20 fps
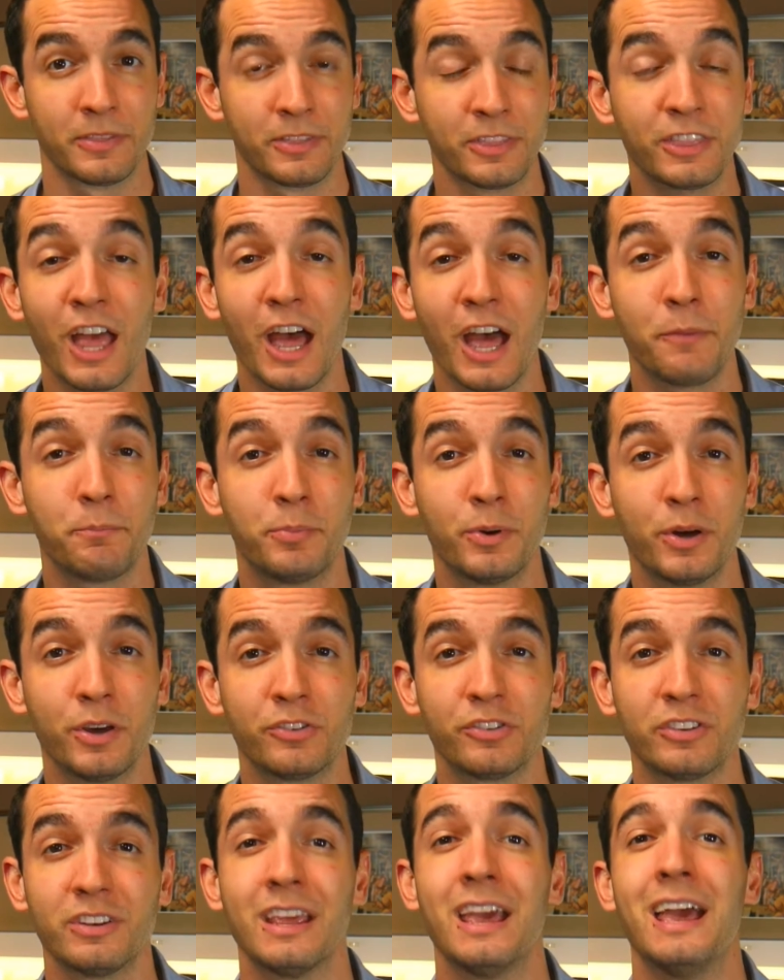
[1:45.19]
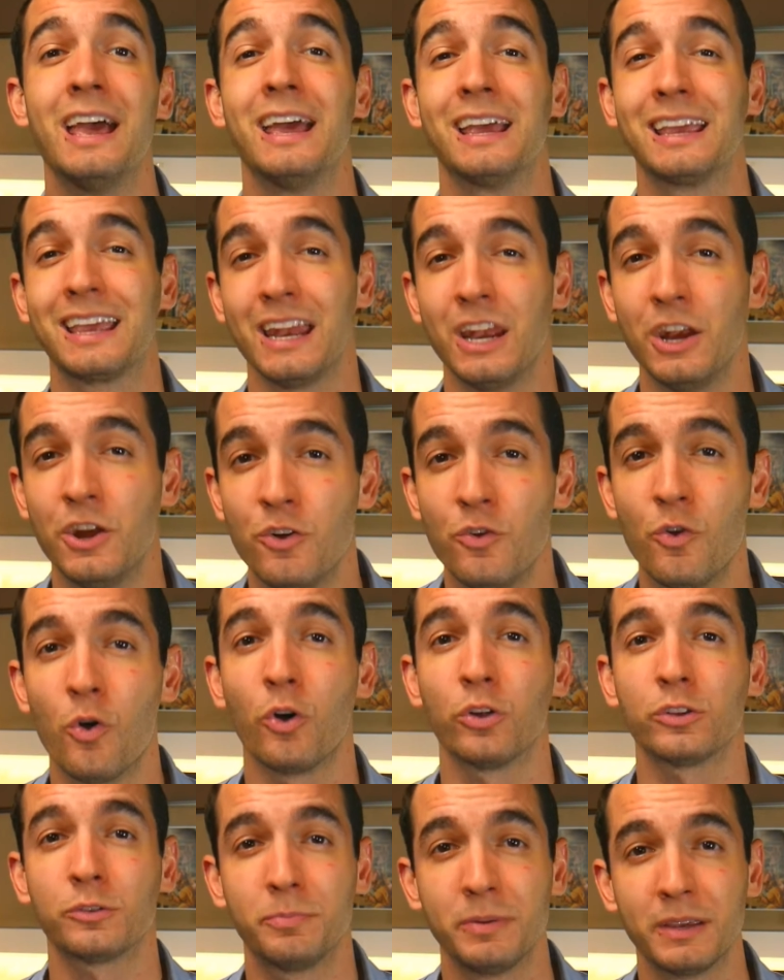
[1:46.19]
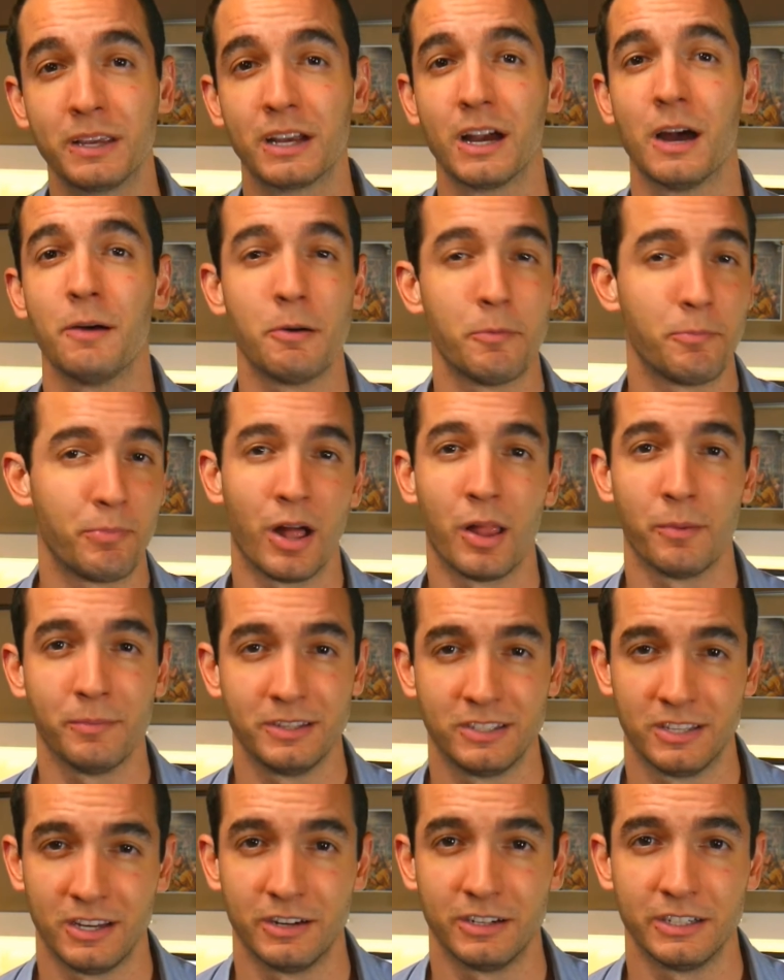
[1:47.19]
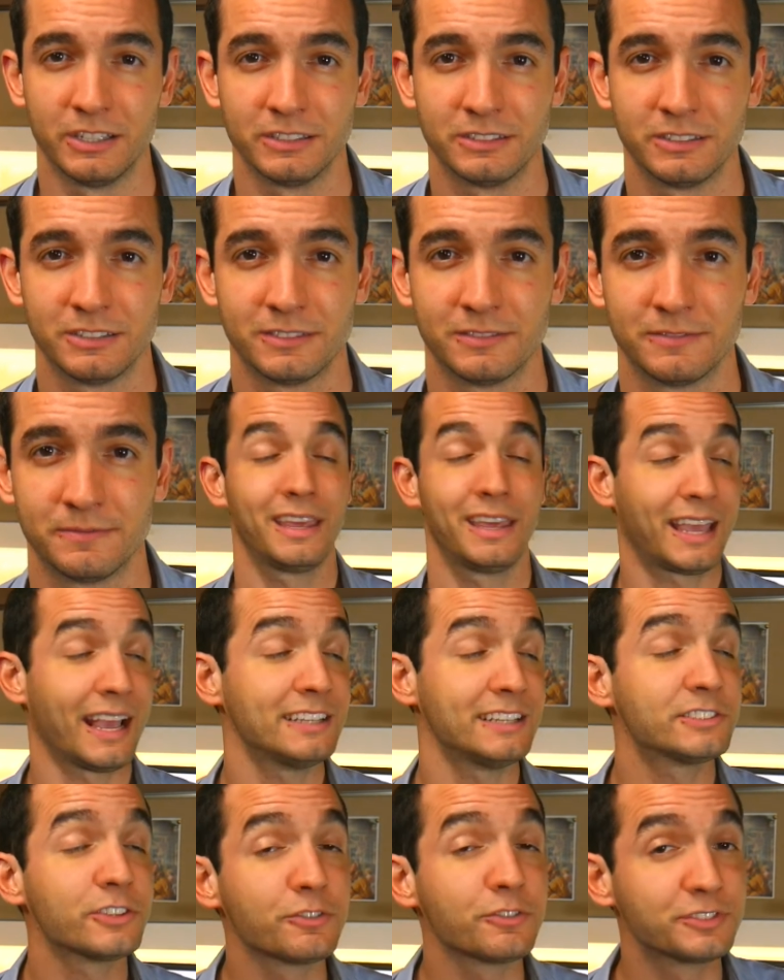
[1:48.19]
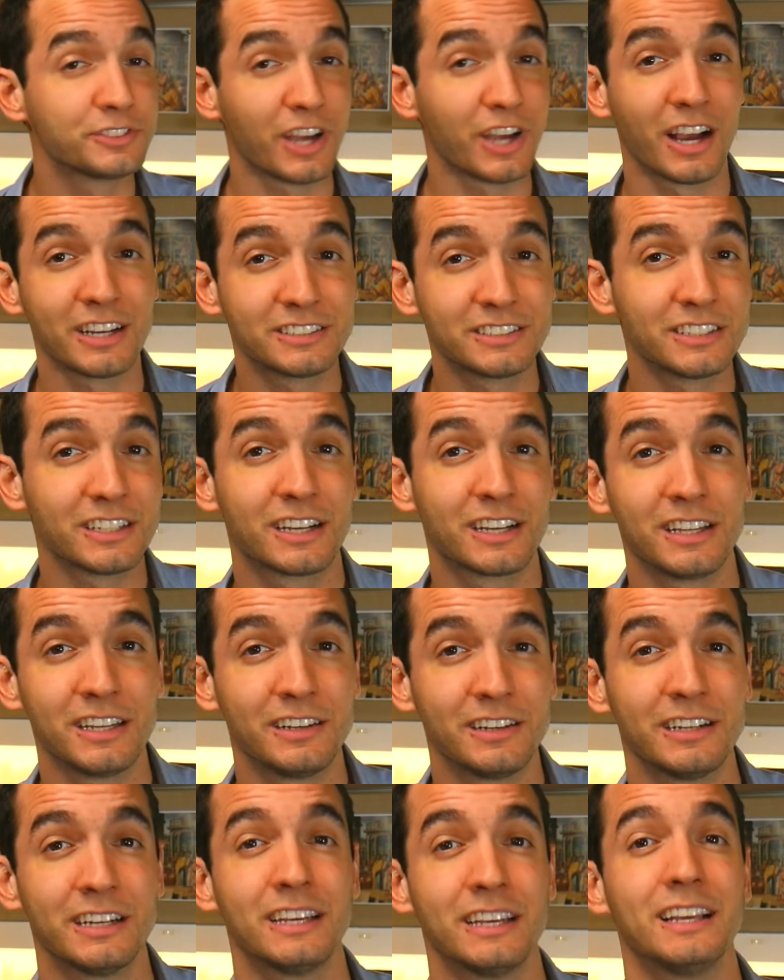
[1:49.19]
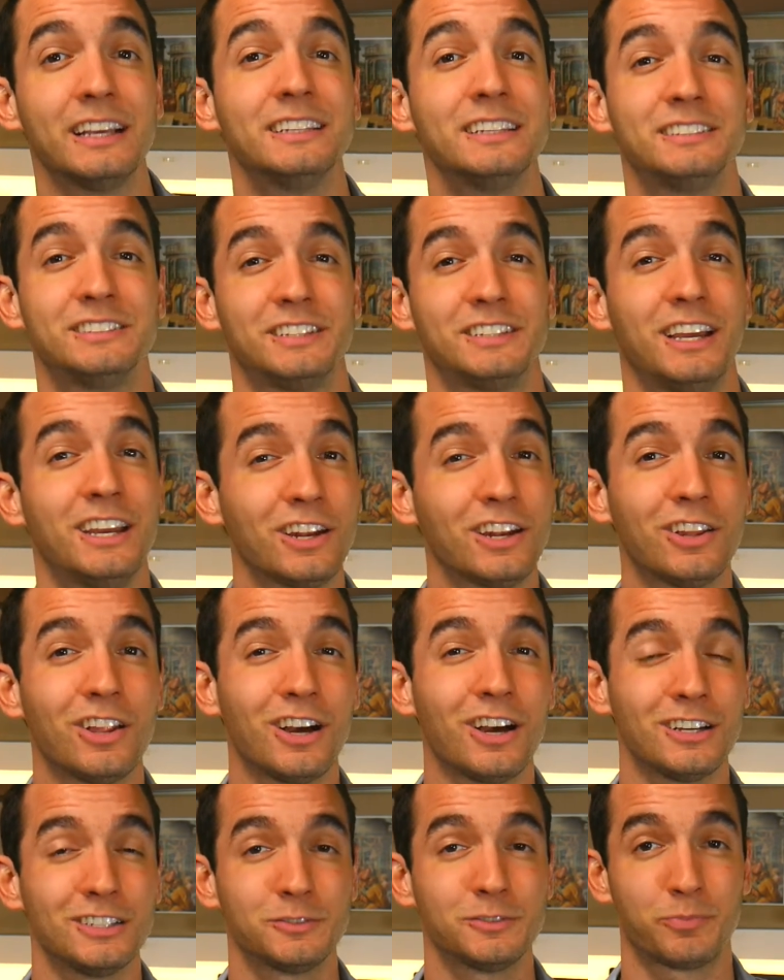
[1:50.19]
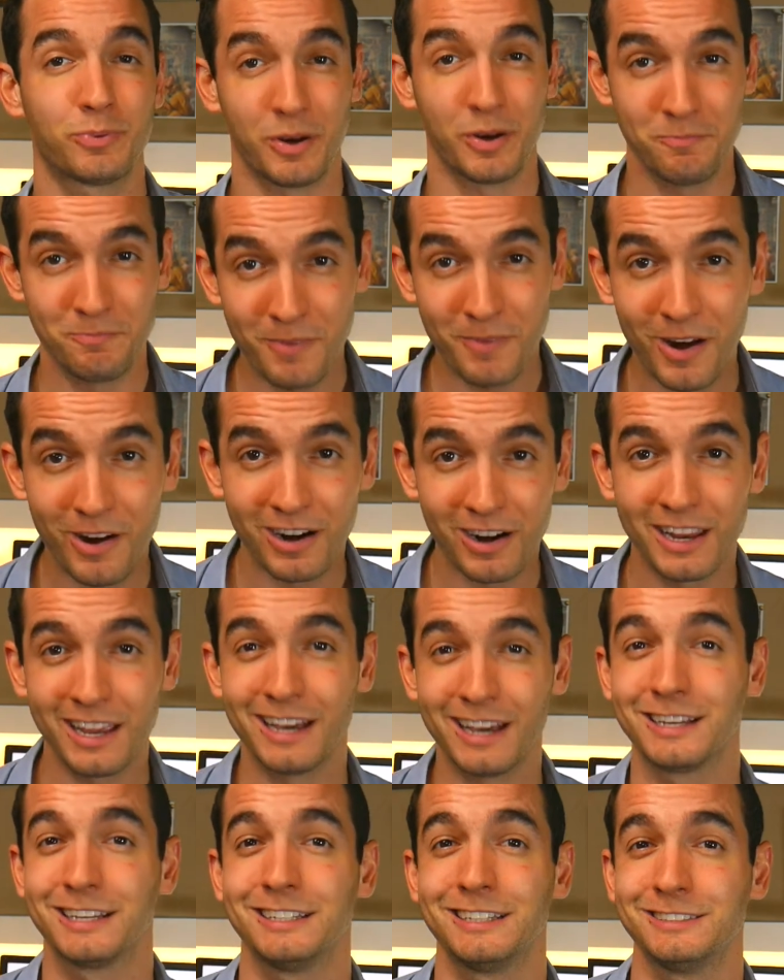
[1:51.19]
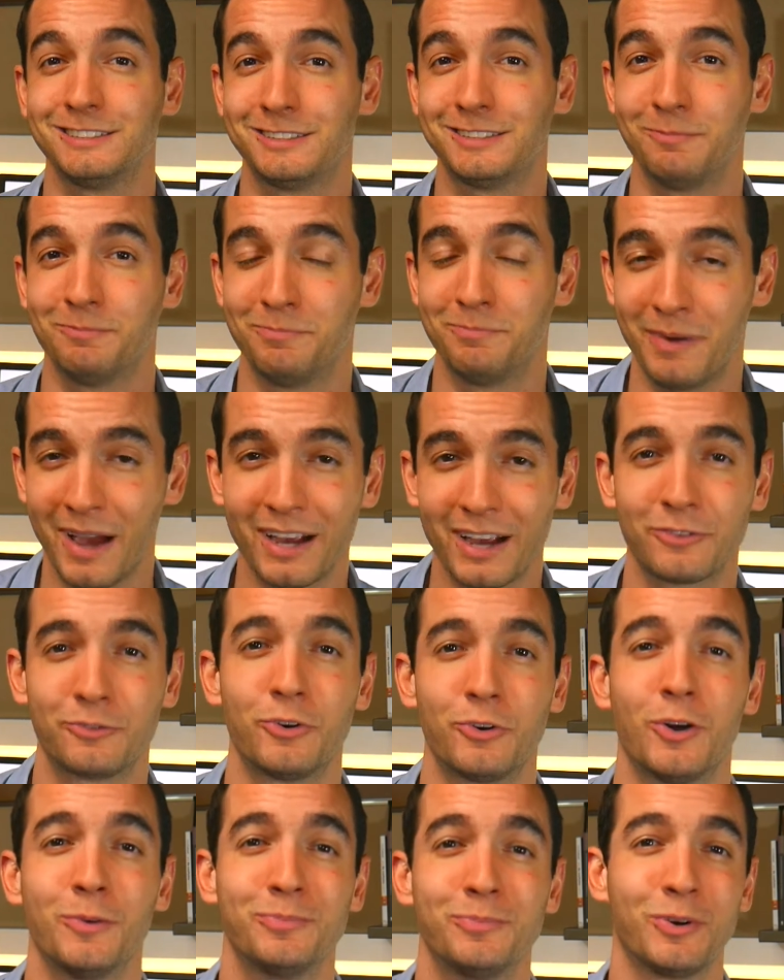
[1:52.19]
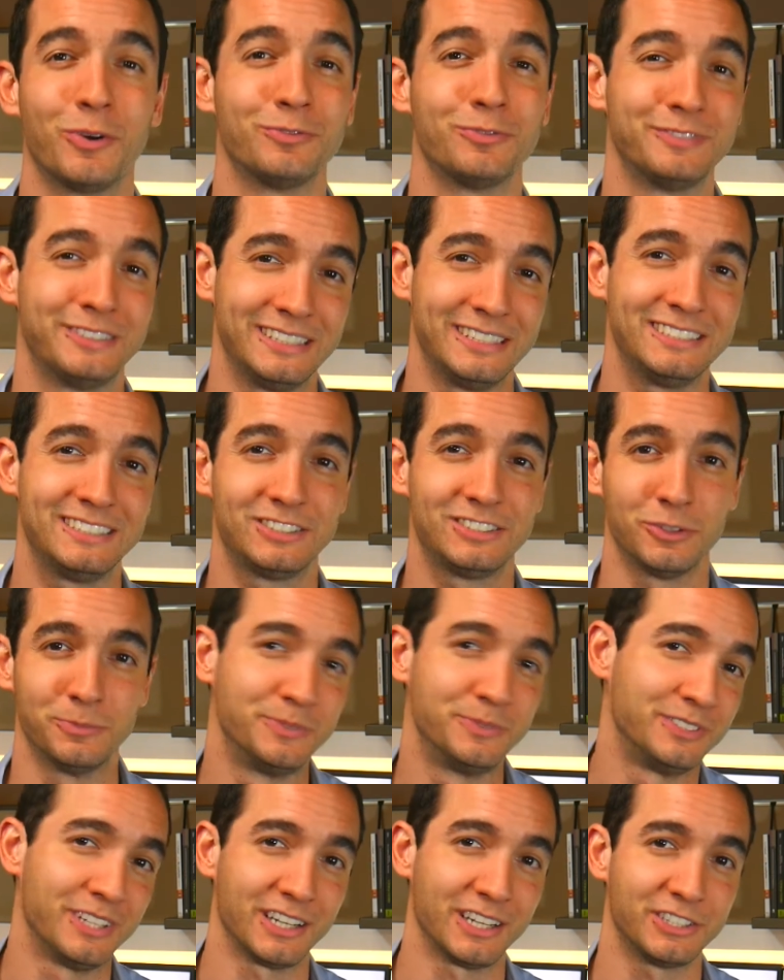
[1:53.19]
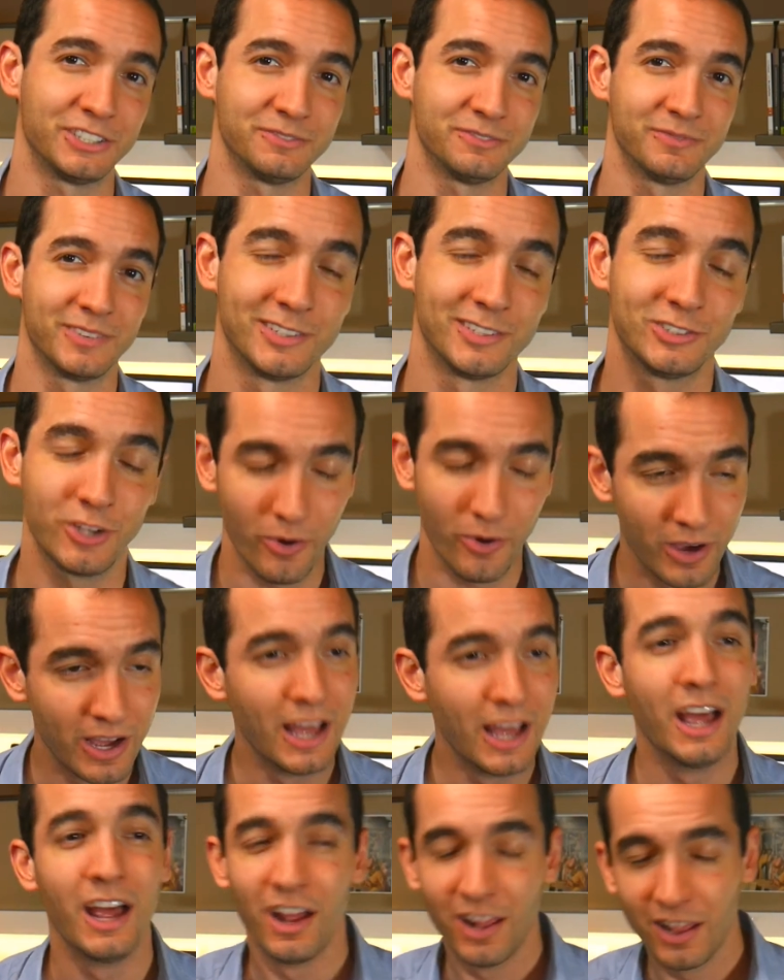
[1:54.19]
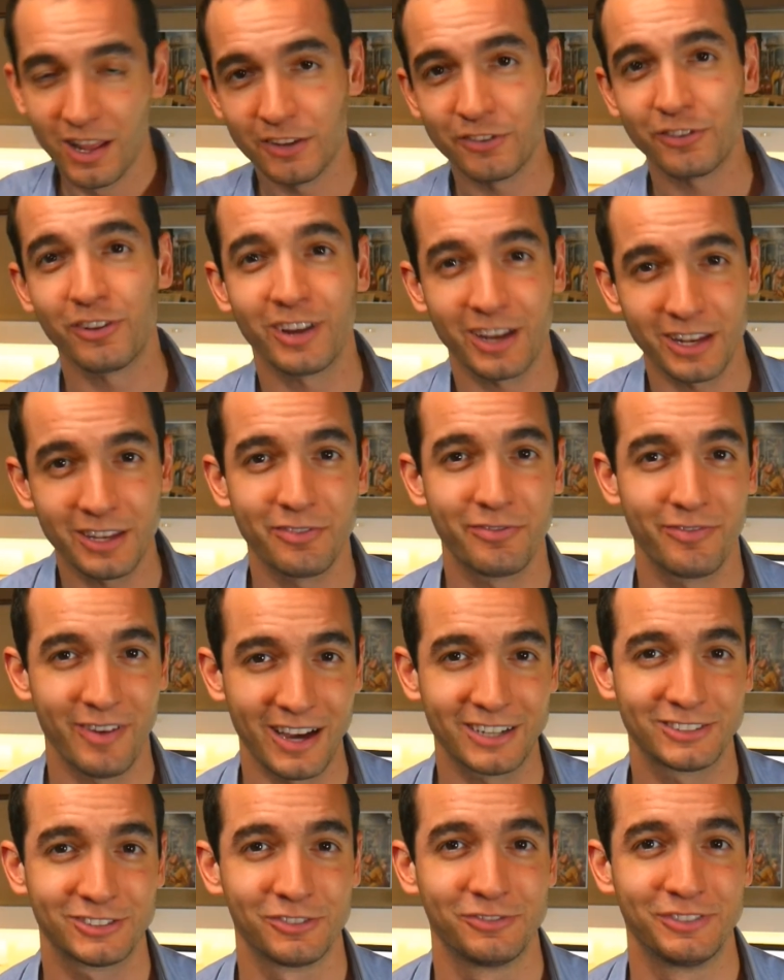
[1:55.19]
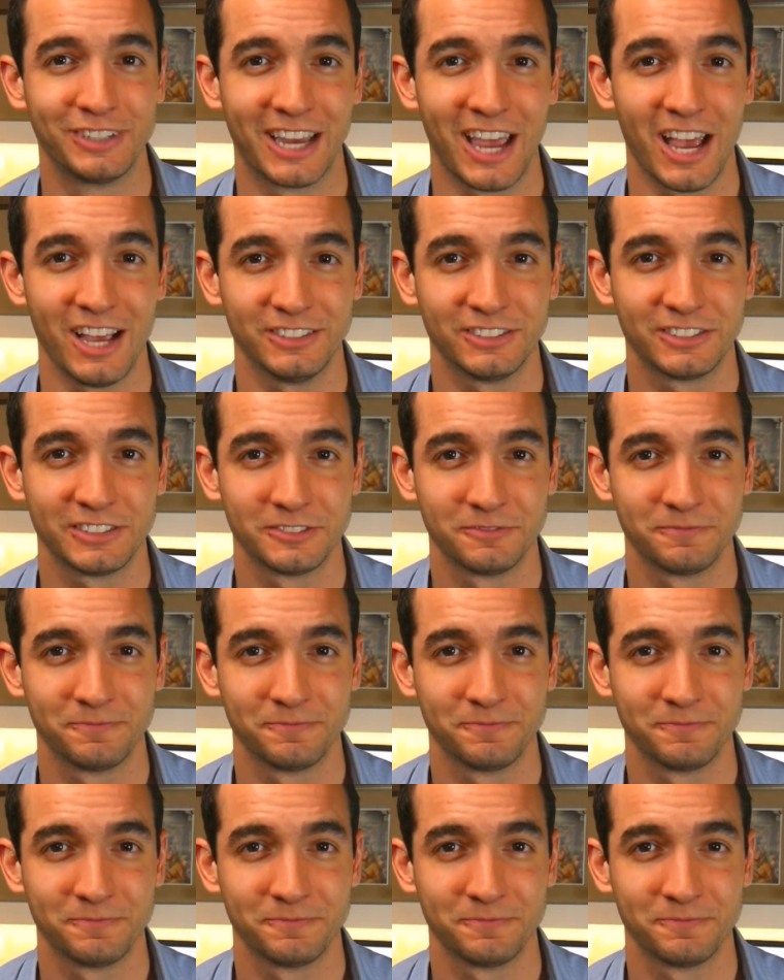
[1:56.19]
That person cannot become a parliamentarian. The case of Sykes and Cleary is analysed primarily against the backdrop of this subsection. So let's look at the facts of the case.